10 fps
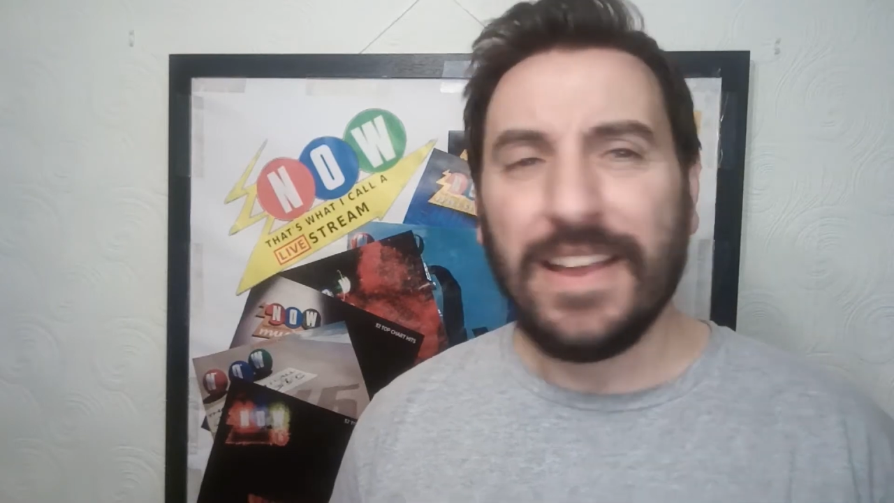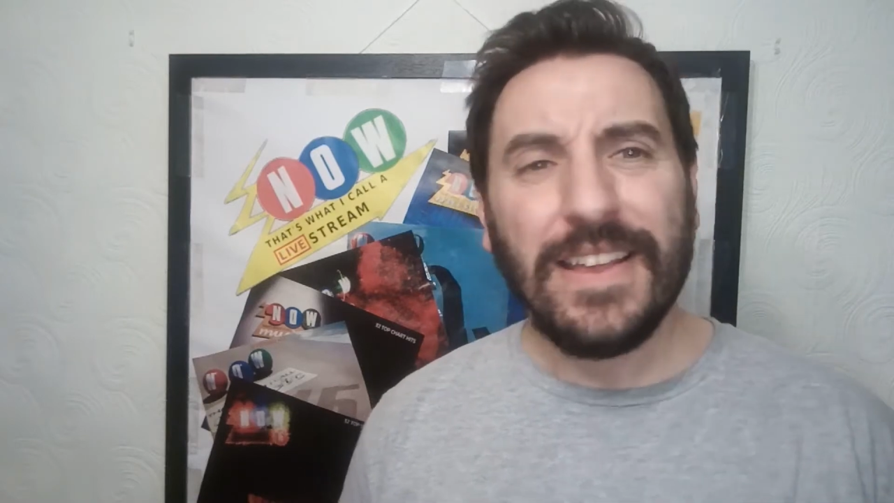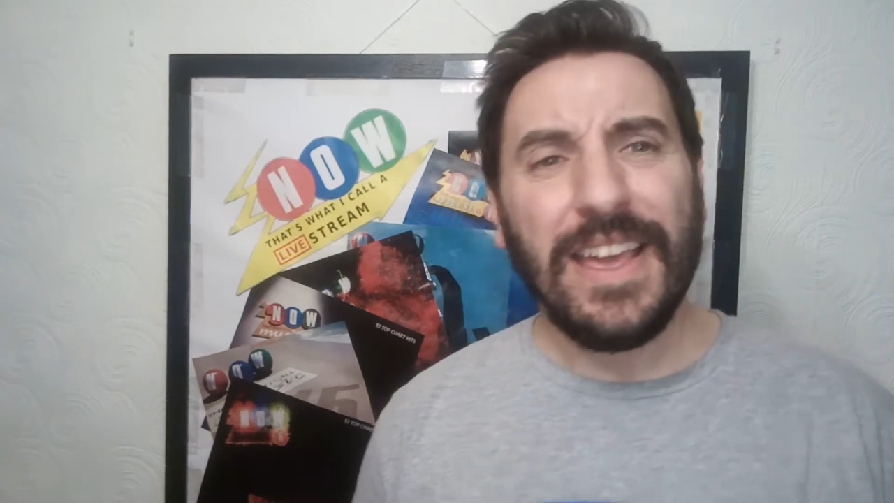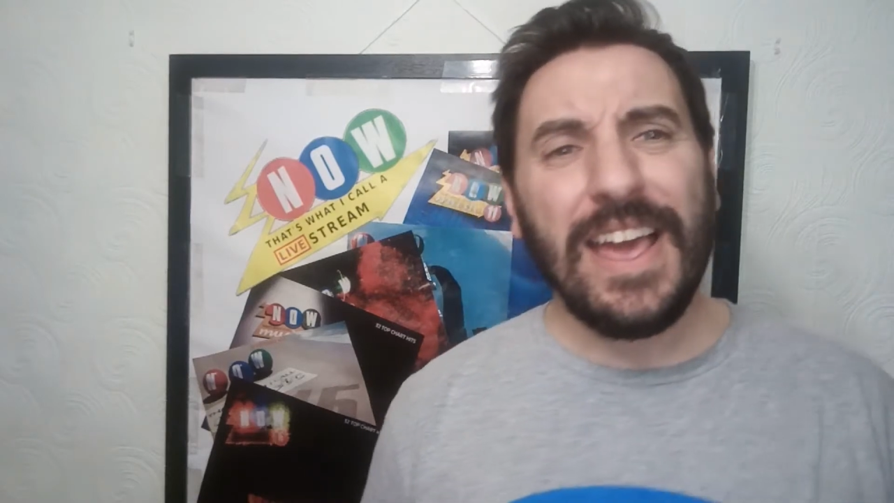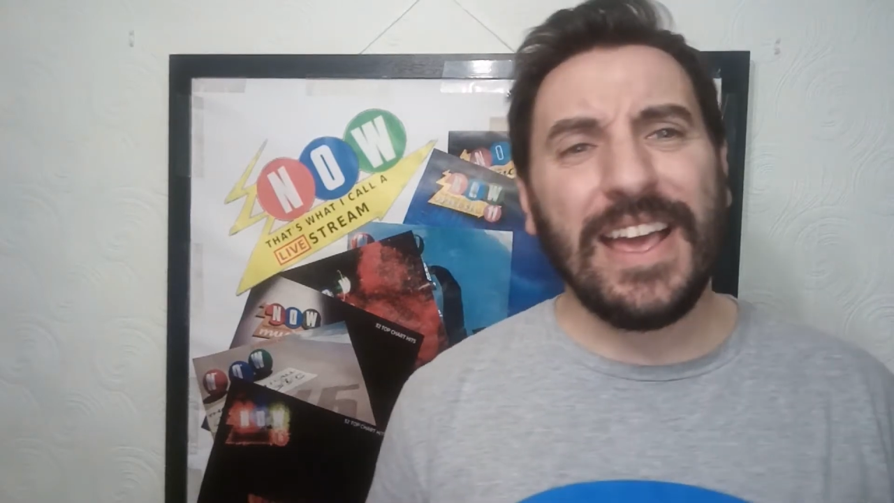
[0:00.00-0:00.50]

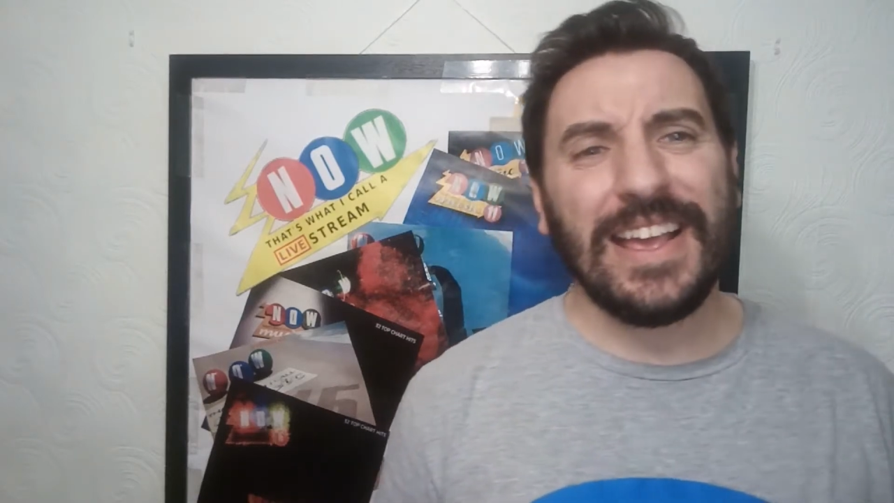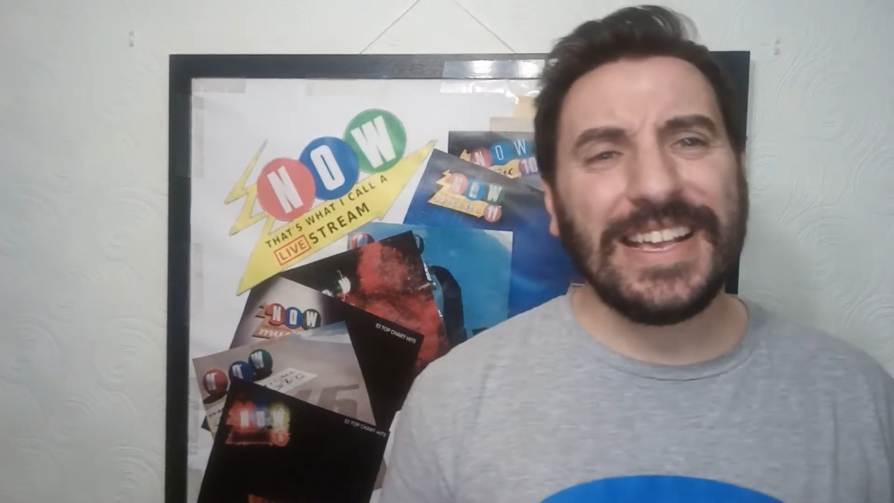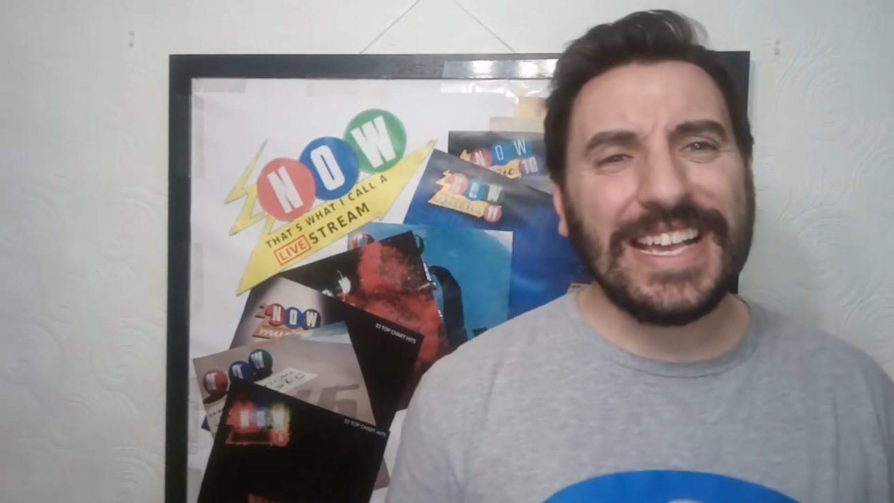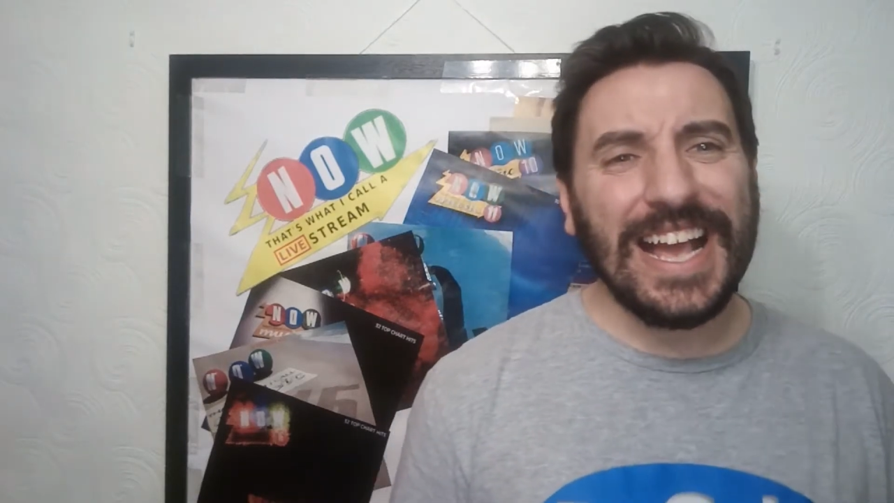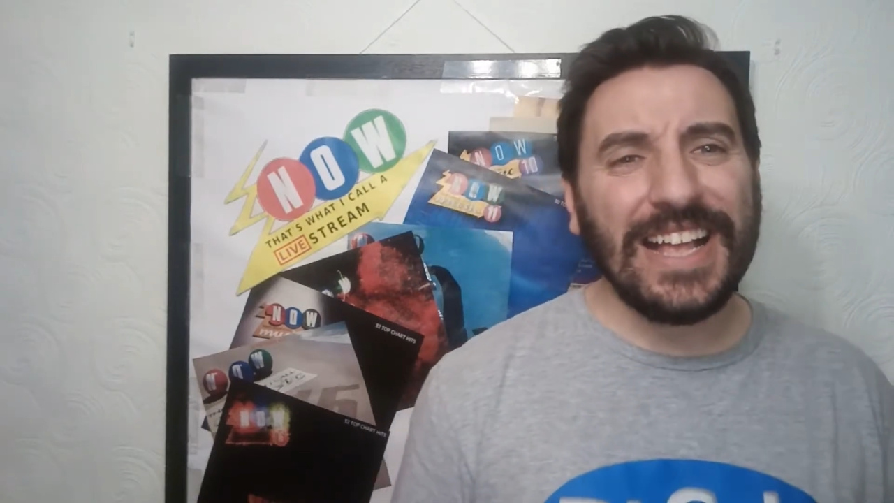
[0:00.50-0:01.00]
Yeah.
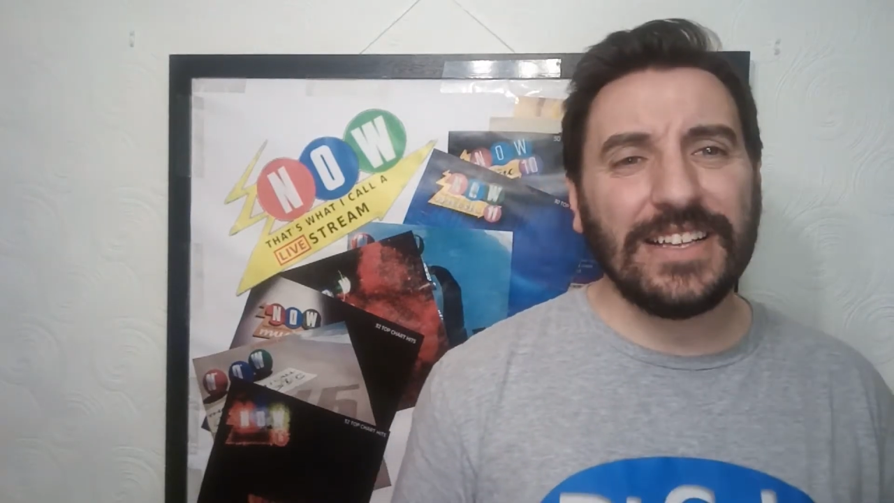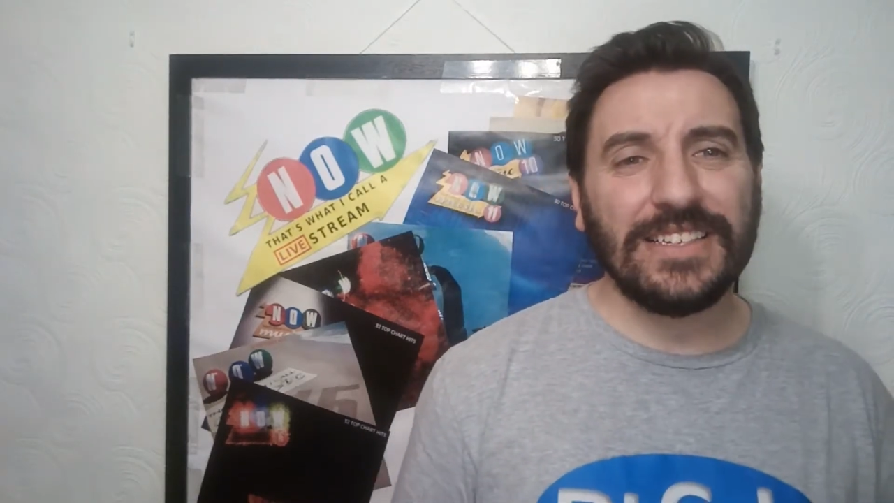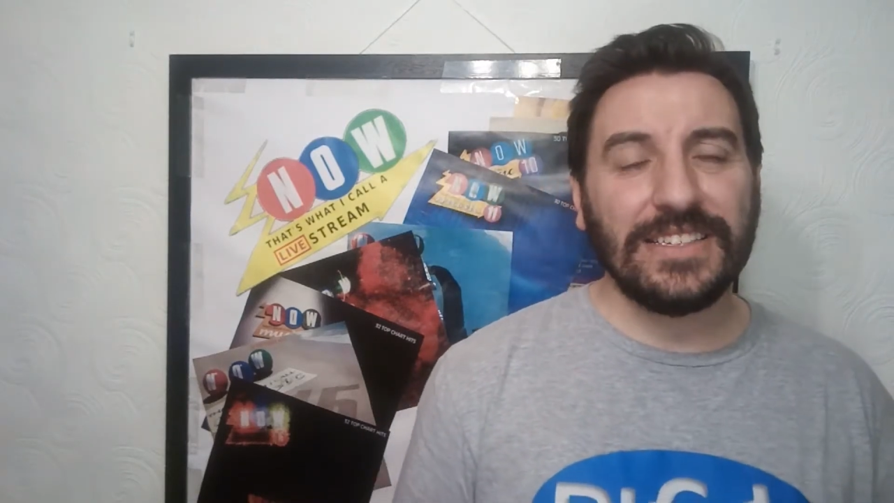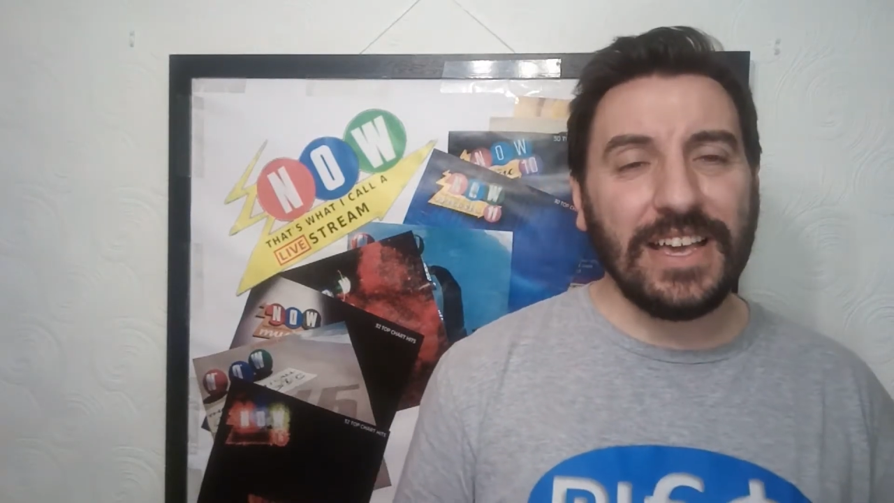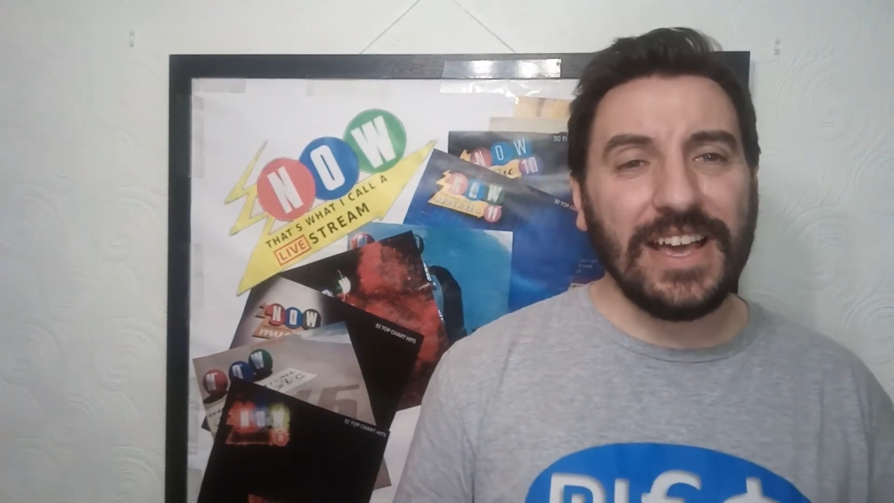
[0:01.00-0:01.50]

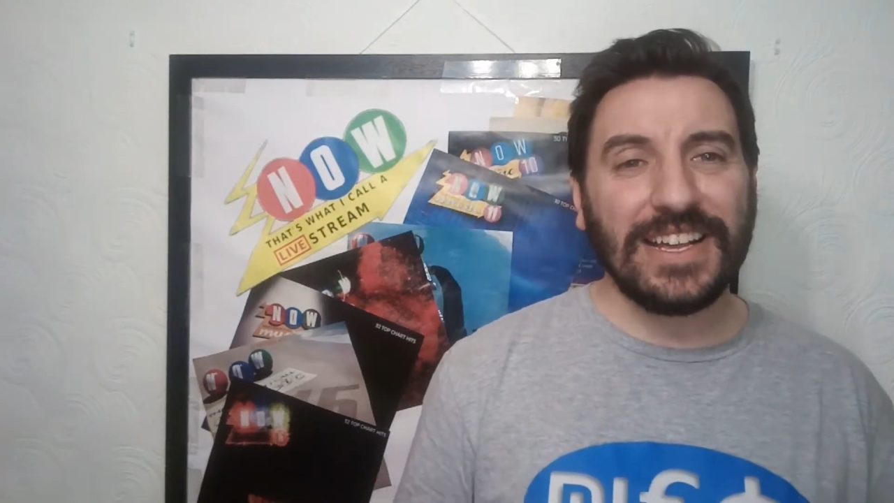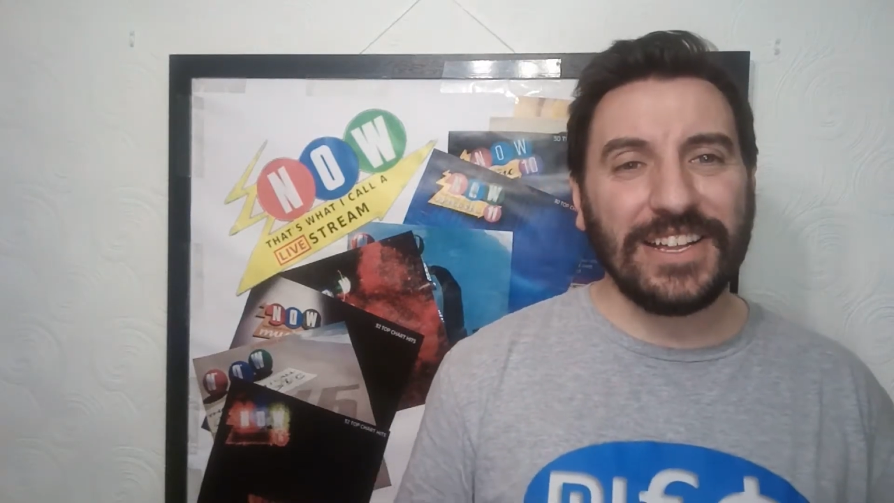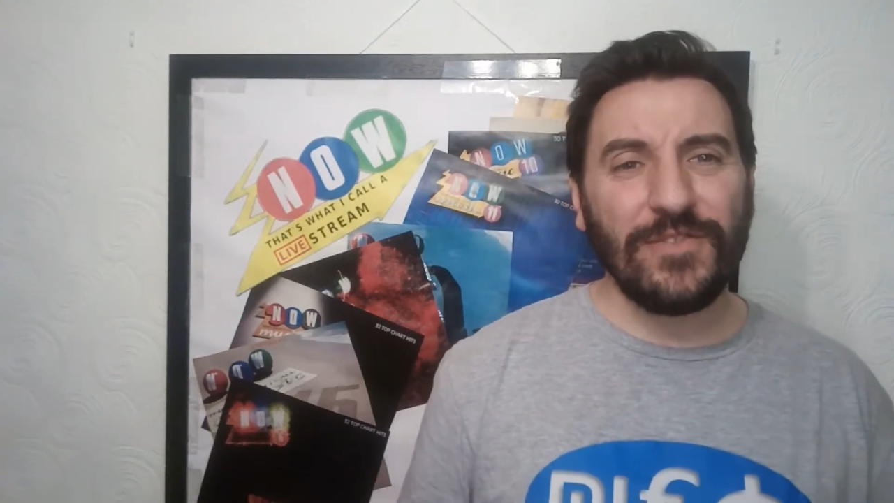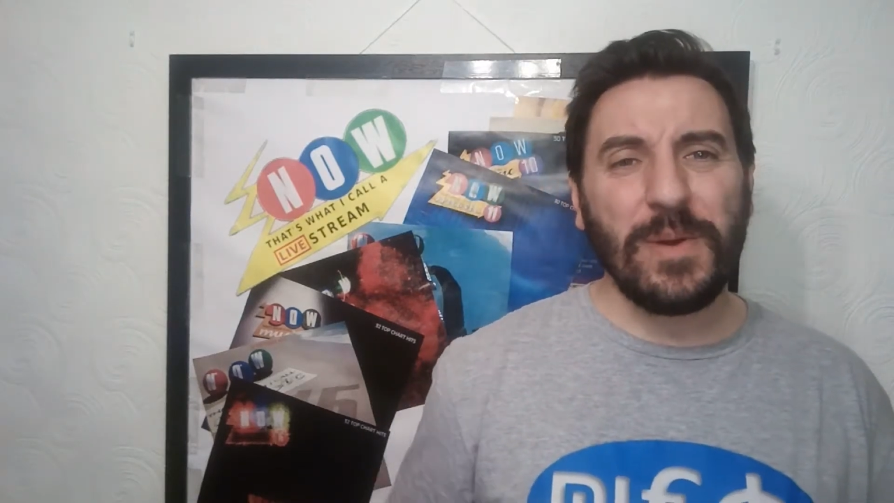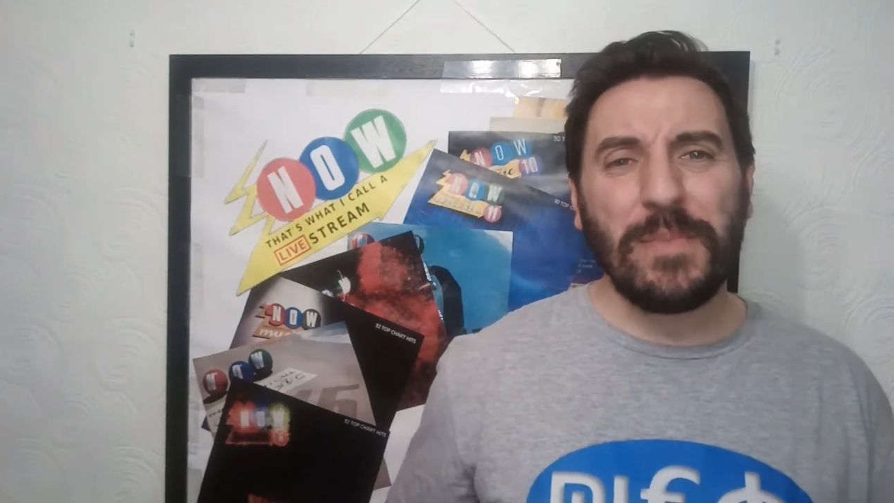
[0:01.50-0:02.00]

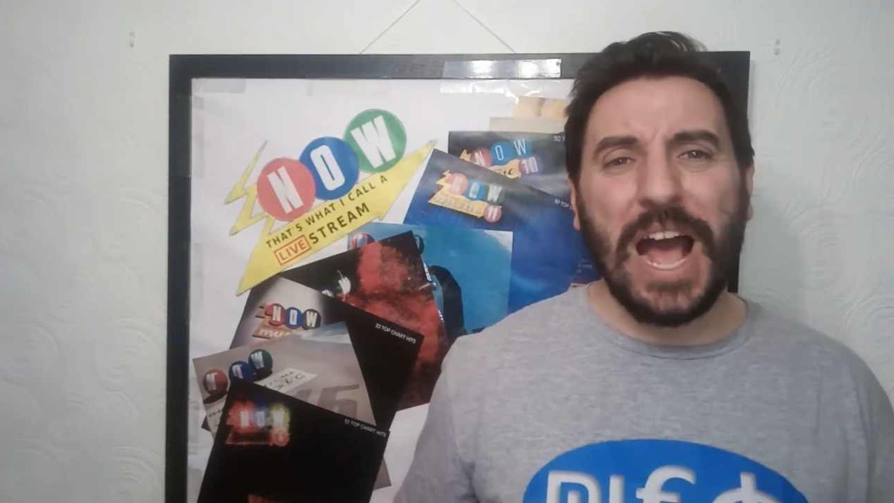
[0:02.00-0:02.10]
Can you remember